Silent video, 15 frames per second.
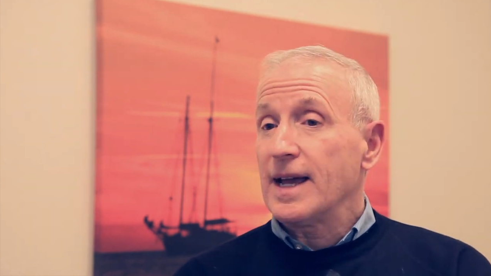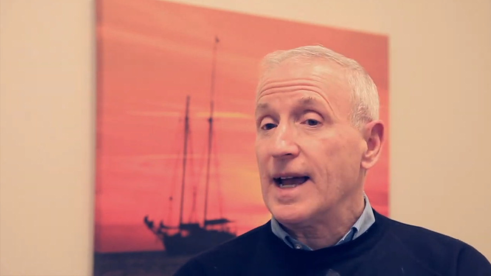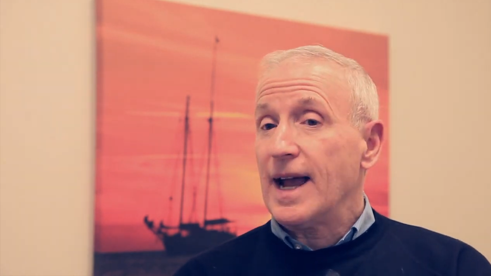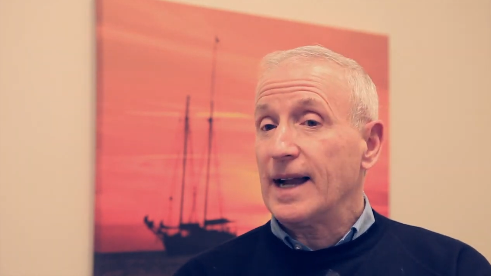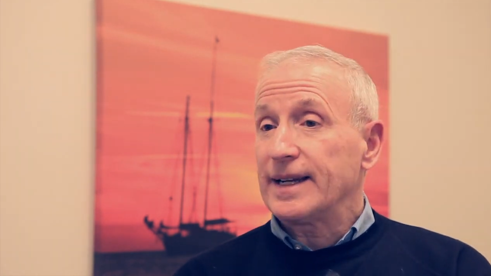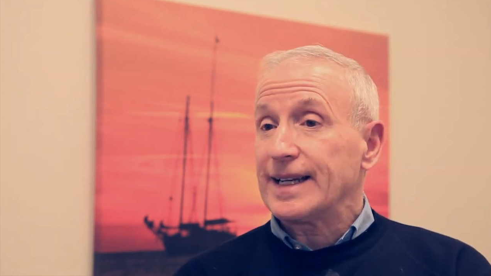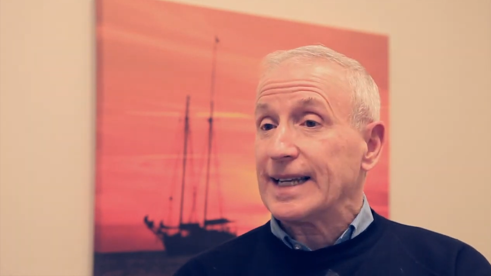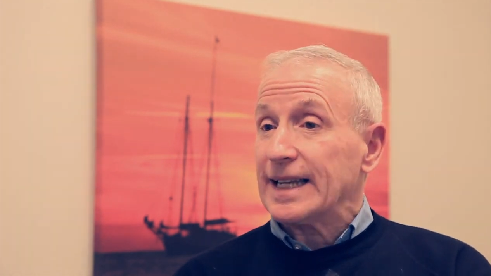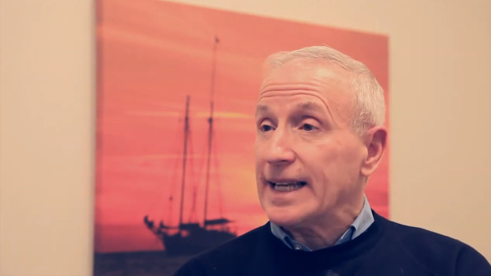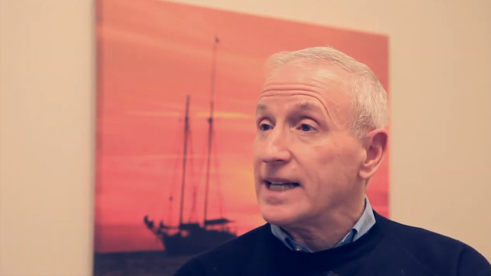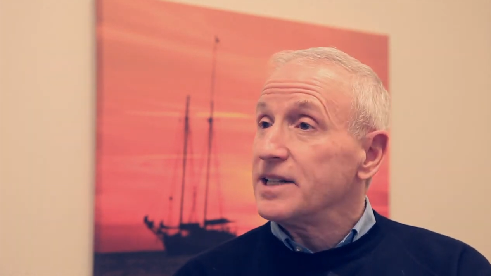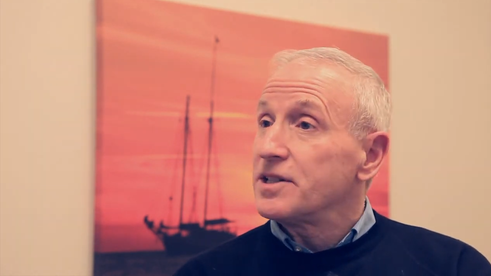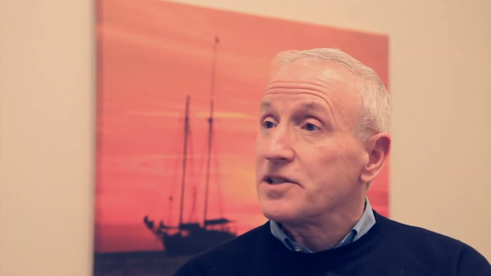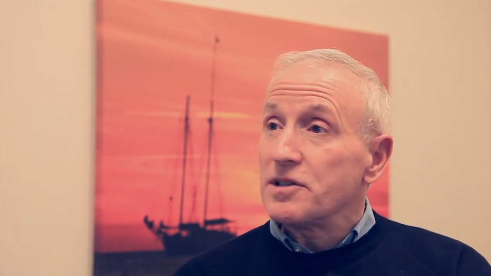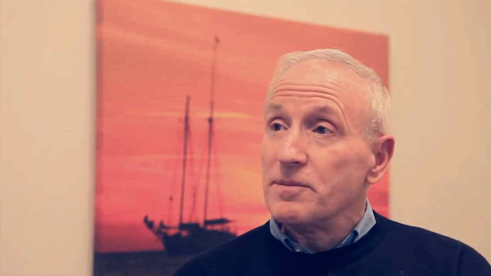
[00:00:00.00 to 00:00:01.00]
And it
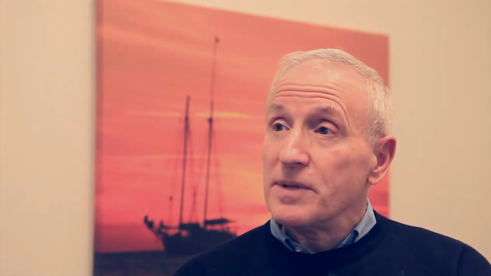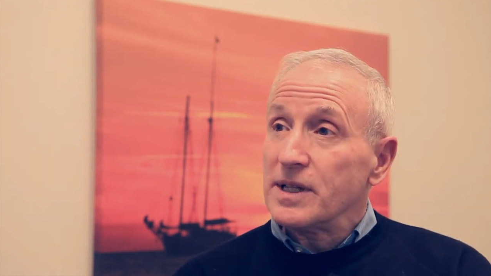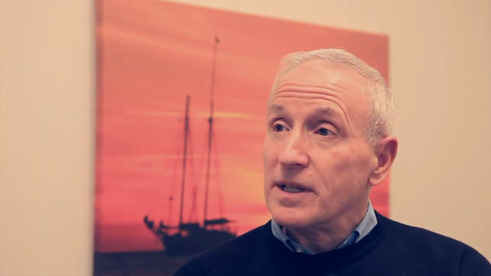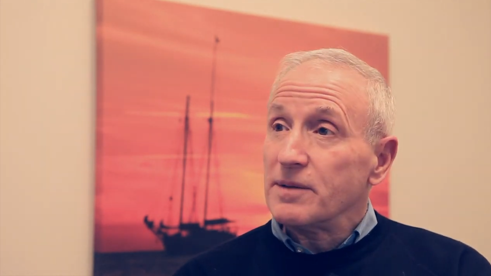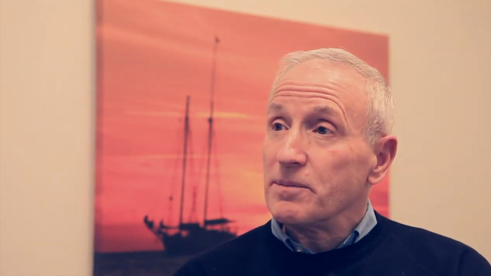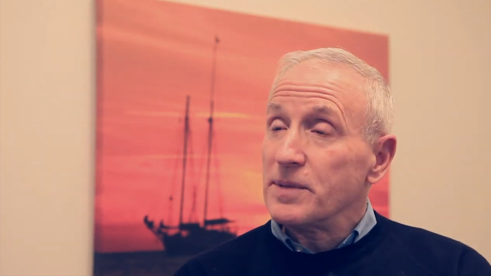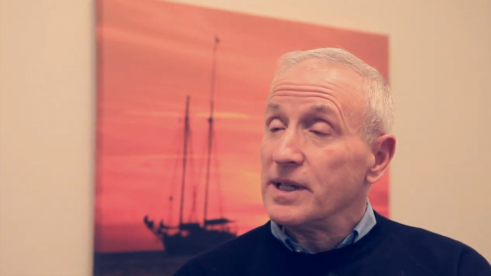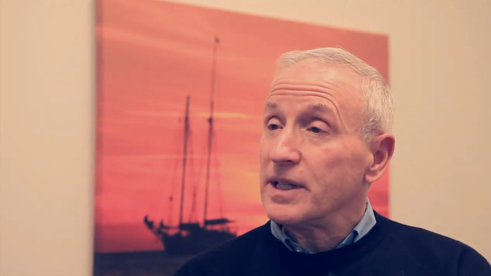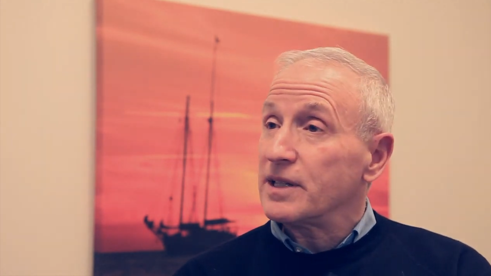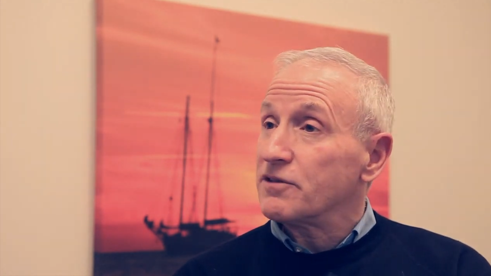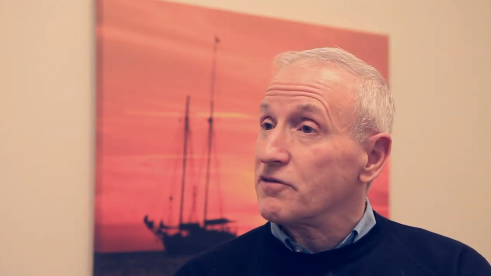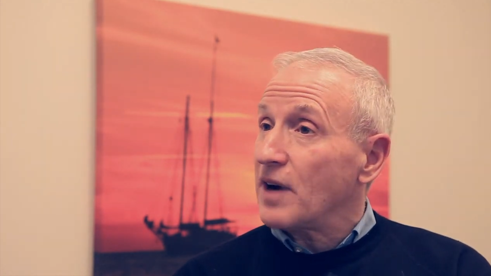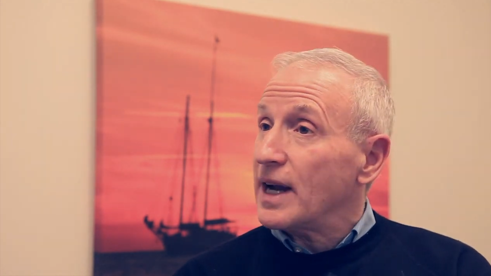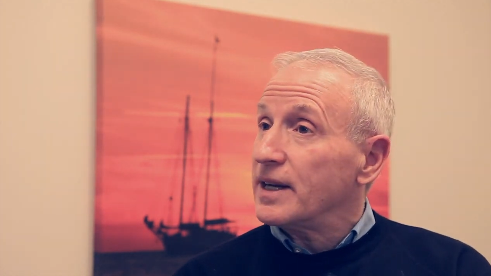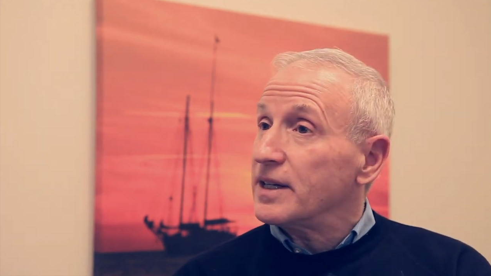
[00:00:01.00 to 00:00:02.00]
led to me being
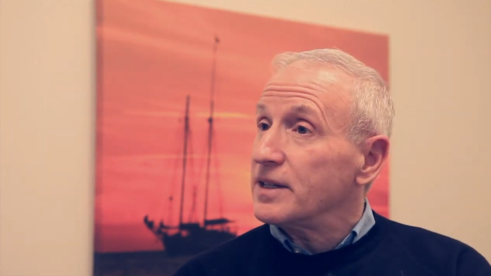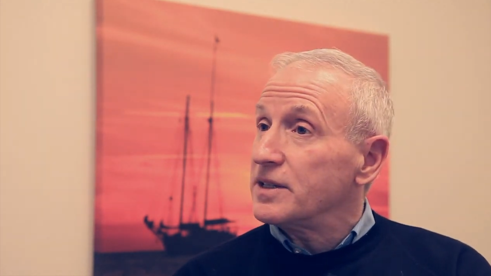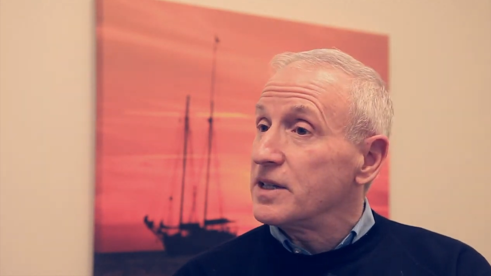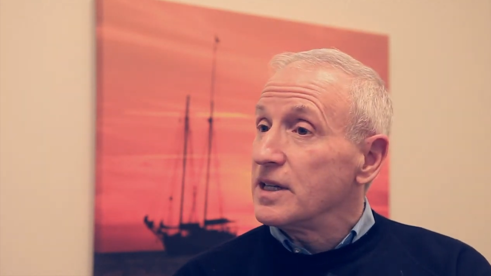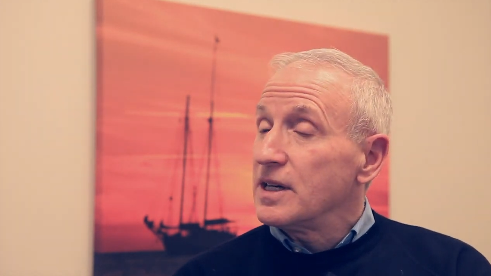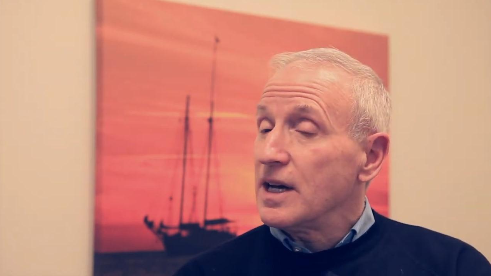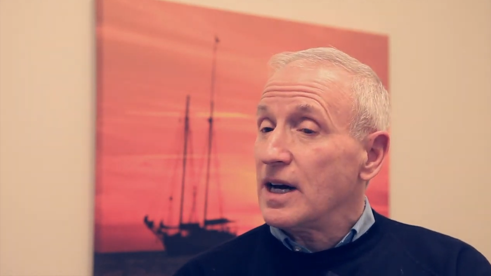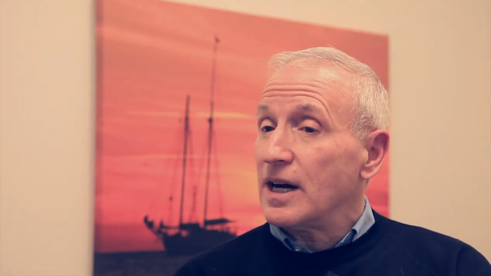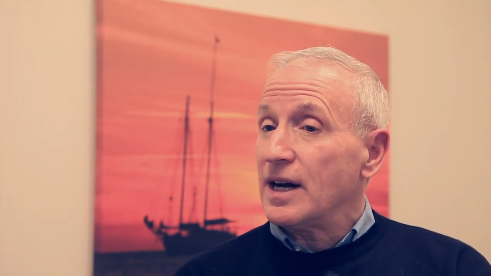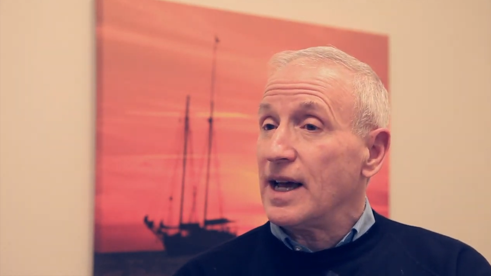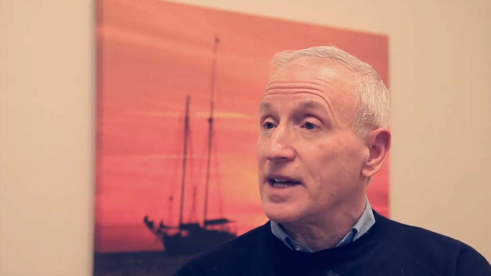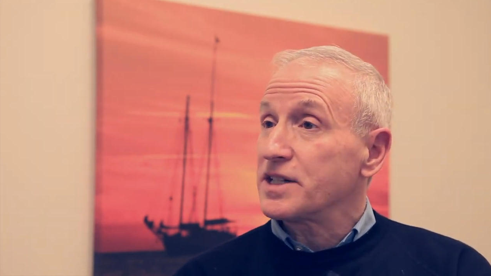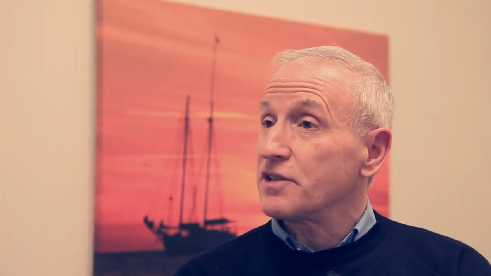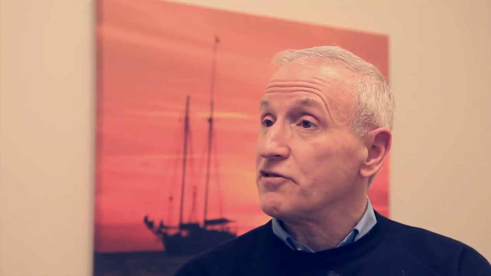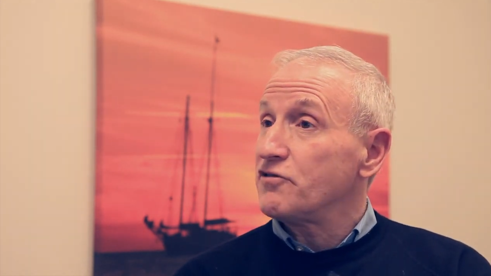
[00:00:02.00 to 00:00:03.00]
invited
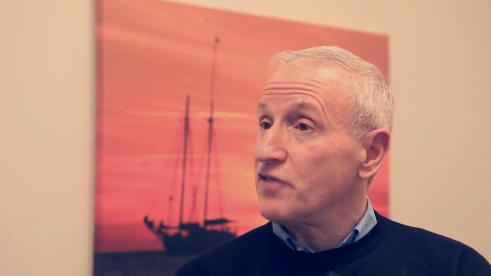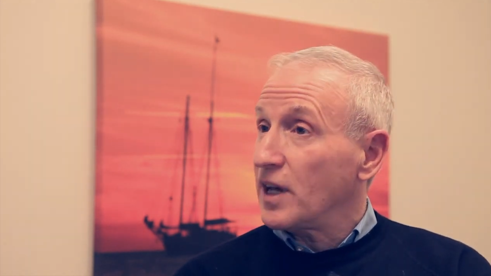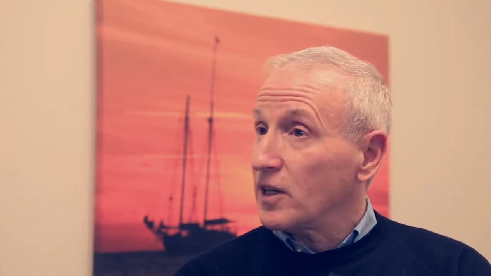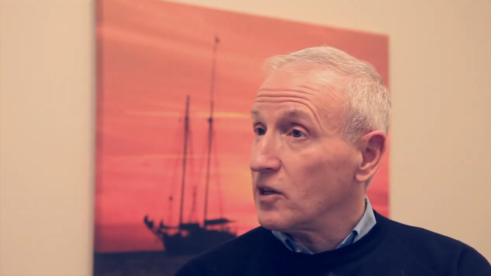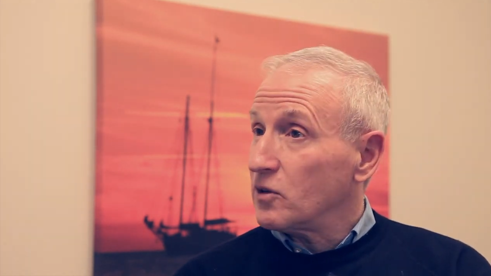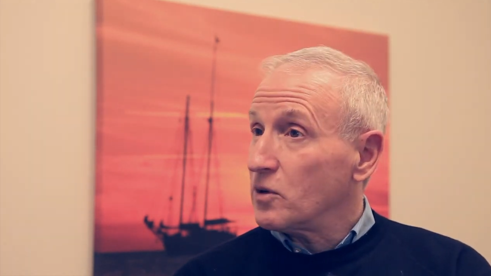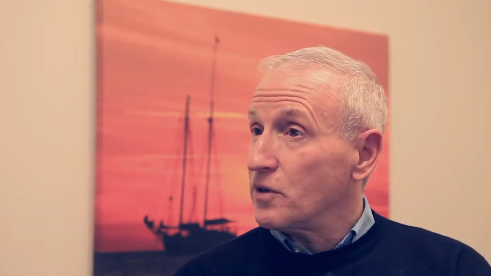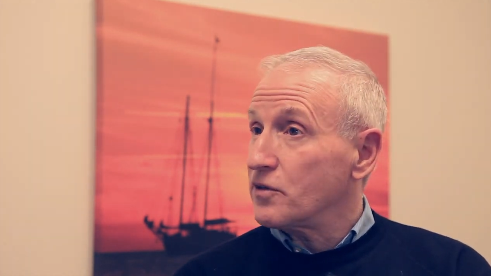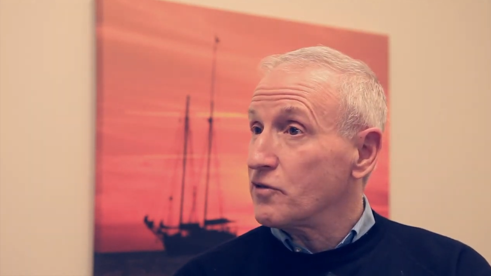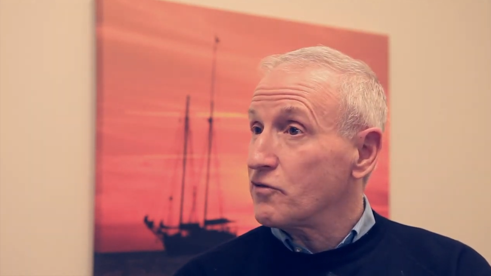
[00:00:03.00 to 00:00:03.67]
as a fellow of the